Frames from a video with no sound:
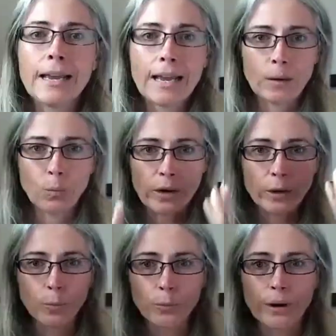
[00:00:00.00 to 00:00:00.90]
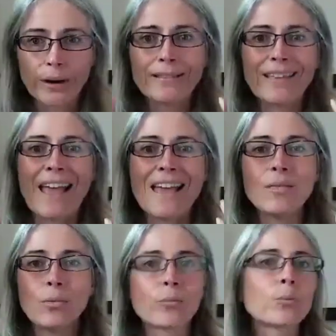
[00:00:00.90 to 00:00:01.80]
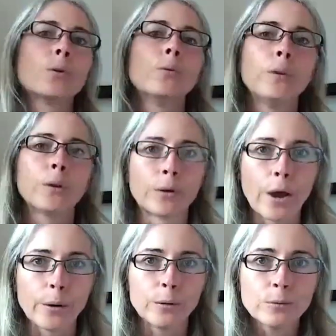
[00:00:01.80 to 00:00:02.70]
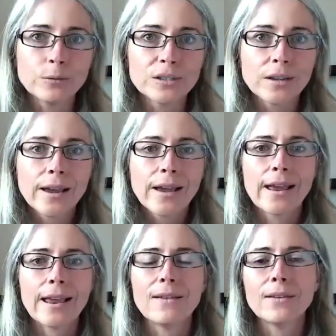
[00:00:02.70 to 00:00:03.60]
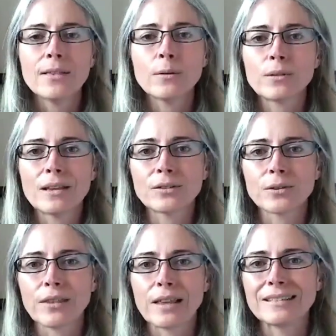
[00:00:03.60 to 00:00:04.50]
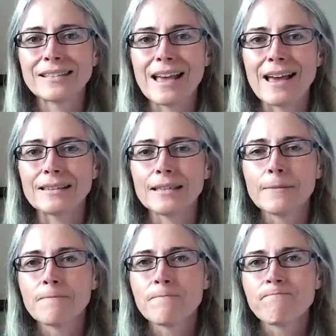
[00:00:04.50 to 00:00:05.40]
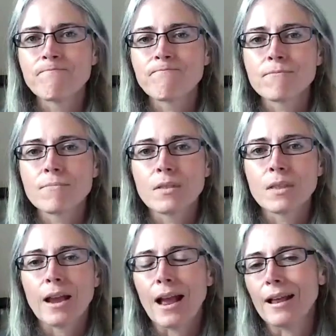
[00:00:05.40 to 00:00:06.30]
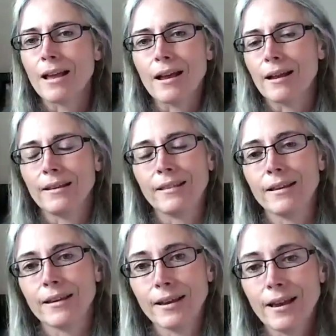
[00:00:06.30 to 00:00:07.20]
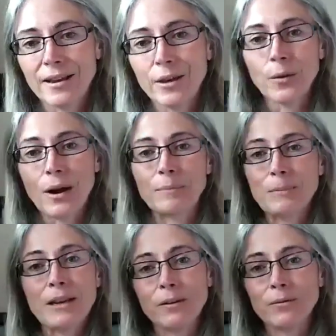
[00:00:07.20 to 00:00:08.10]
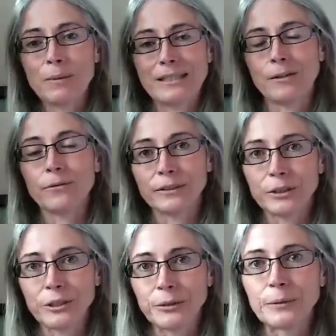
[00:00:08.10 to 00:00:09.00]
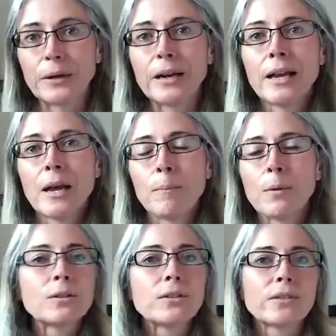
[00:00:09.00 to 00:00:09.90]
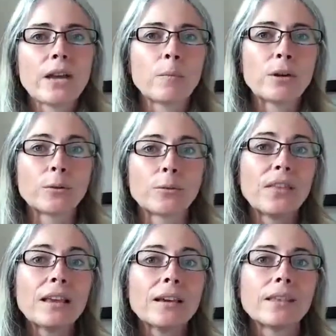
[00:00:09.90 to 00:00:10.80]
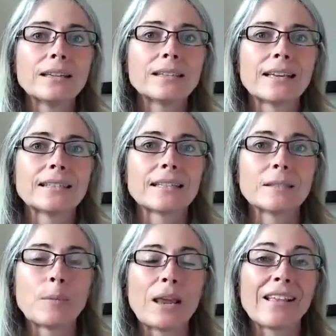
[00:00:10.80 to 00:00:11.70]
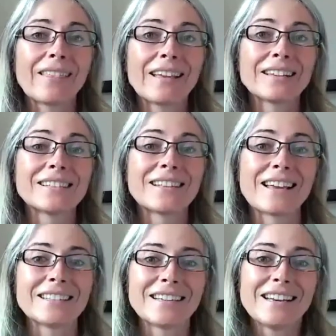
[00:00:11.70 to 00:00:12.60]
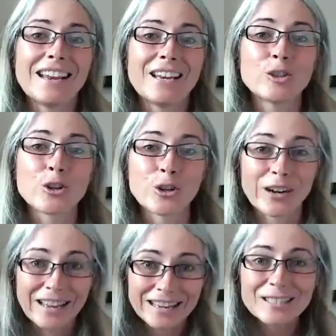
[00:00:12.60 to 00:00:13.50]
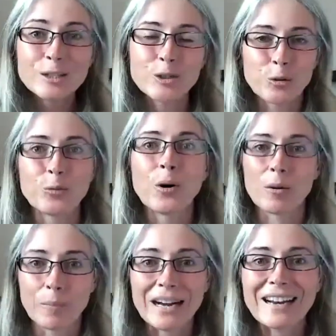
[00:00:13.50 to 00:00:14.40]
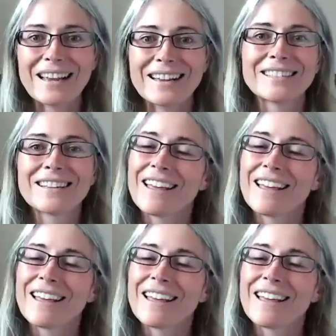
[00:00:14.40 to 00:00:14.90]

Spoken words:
and what you breathe in through your nose, even though these are things that I think, I'm speaking for myself here too. Most of the time, we don't think of these things as being things that enter into our bodies.